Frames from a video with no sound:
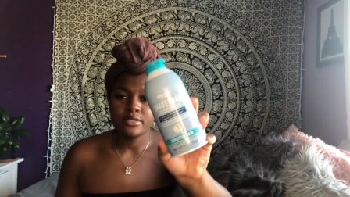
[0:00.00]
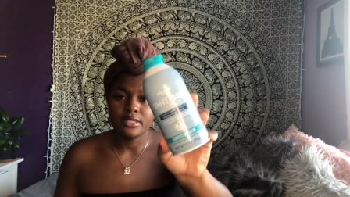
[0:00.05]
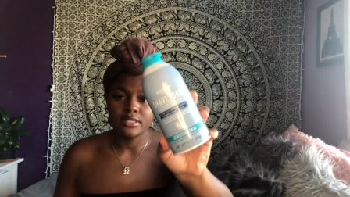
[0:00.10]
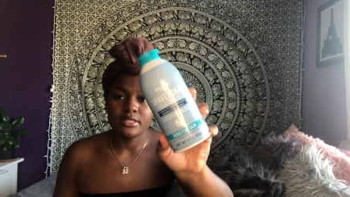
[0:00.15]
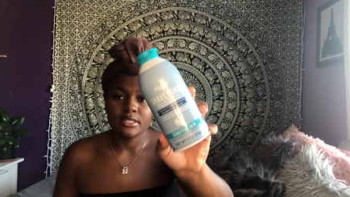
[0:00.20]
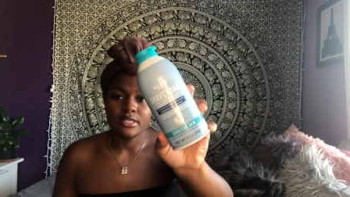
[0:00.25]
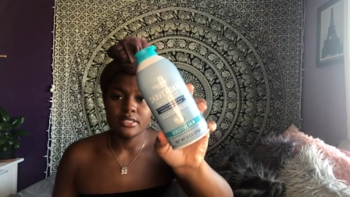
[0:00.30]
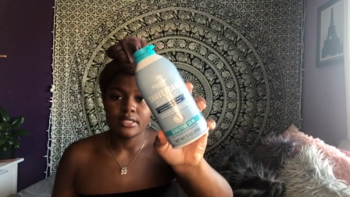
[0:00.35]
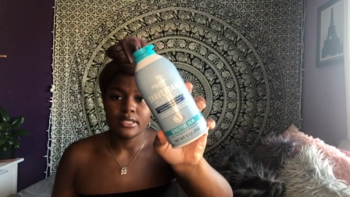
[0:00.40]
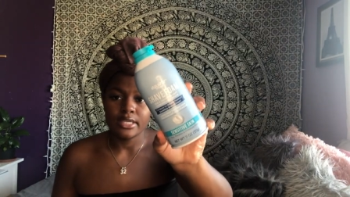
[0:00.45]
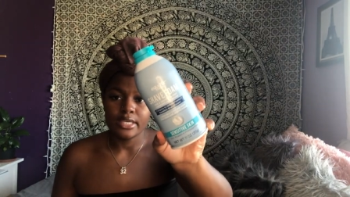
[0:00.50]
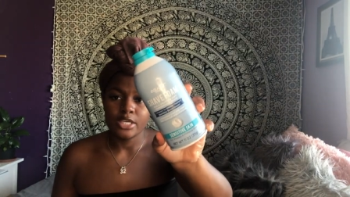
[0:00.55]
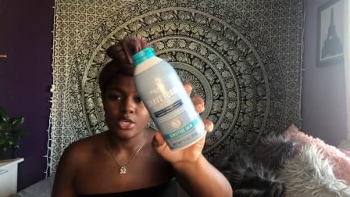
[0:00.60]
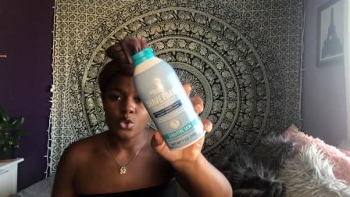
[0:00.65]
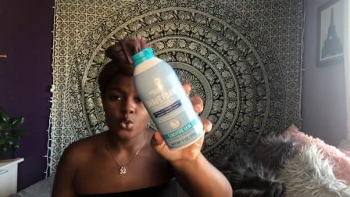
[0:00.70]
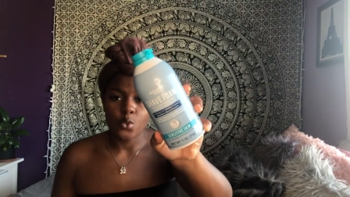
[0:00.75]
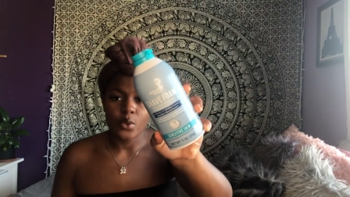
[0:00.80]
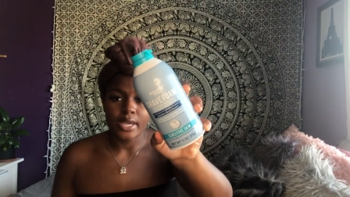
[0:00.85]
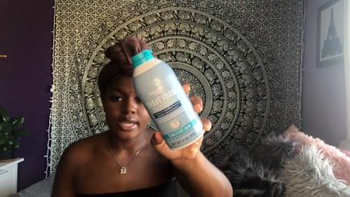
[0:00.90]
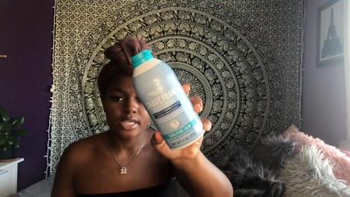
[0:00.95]
is this
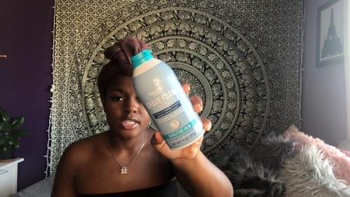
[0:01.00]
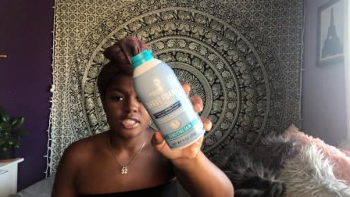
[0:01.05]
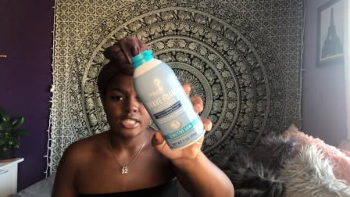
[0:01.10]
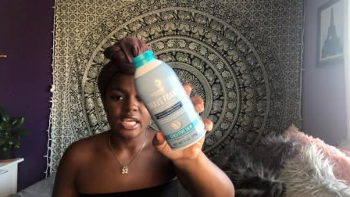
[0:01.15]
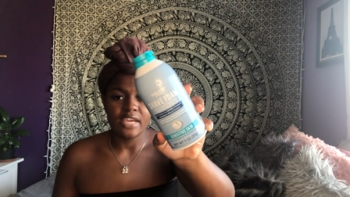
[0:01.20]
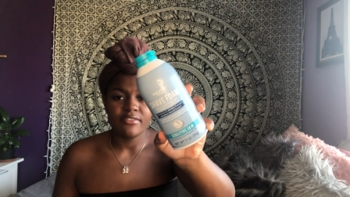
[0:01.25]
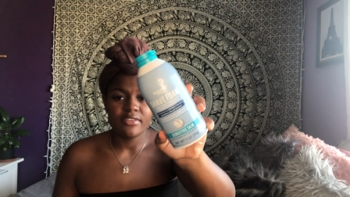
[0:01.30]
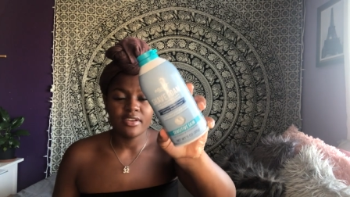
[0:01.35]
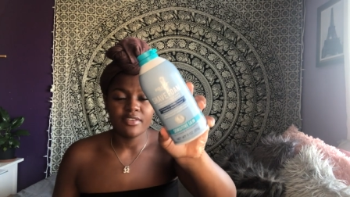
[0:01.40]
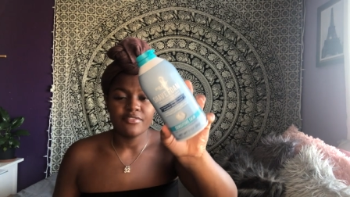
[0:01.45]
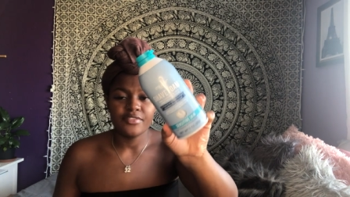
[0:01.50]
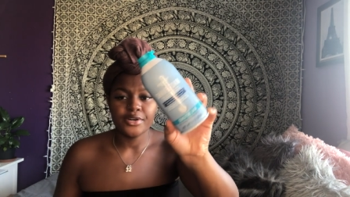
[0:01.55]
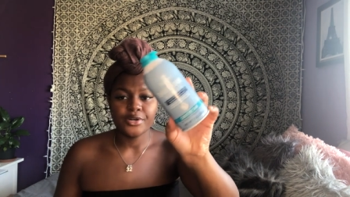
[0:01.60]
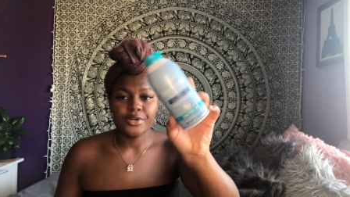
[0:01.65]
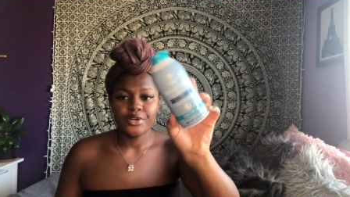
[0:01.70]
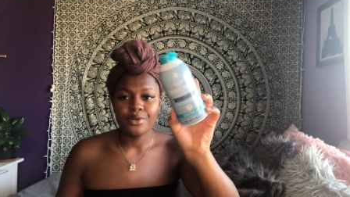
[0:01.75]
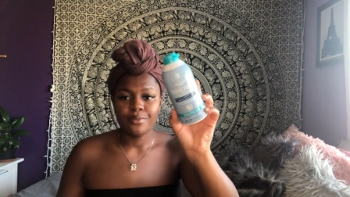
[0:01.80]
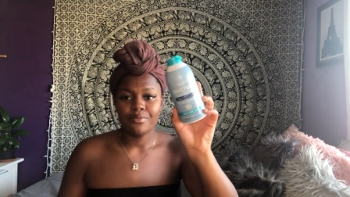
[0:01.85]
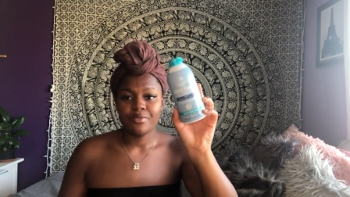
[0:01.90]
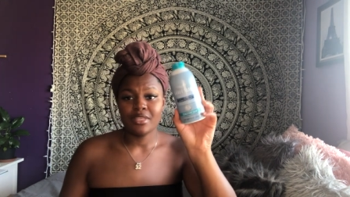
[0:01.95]
Equate Shaving Foam.